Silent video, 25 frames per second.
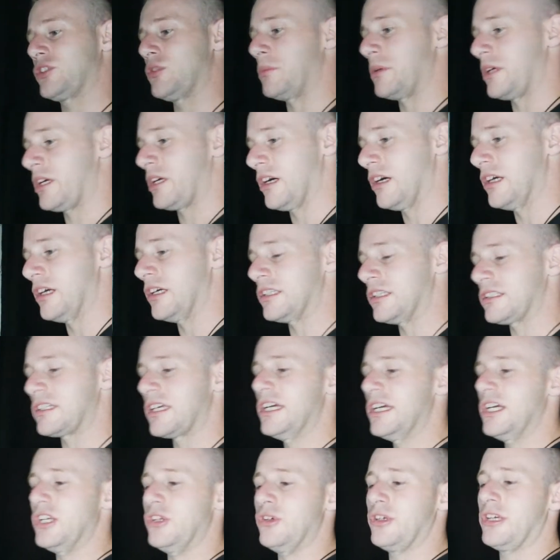you because
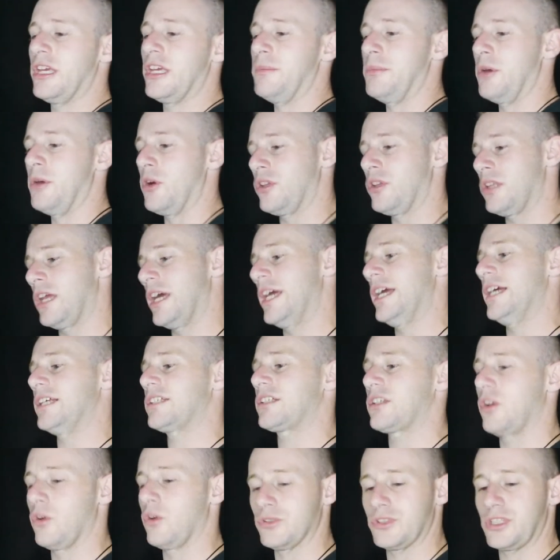you keep your legs
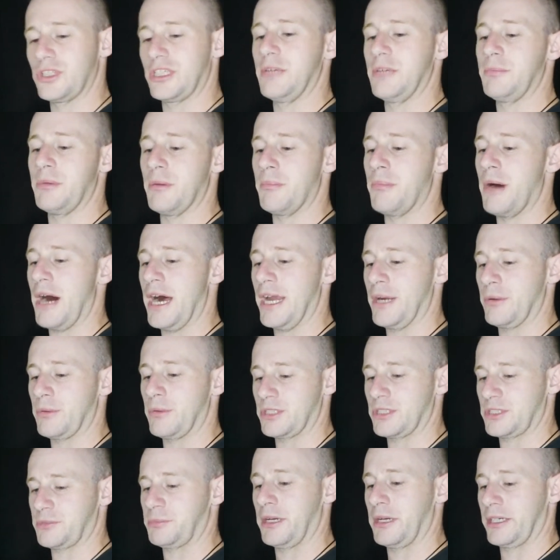closed, you keep your body
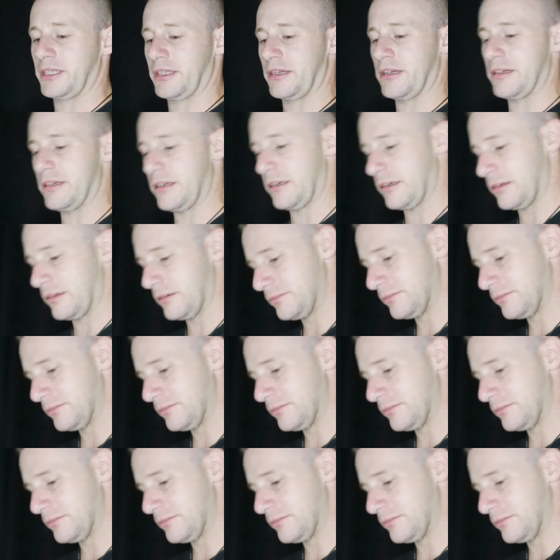respected here.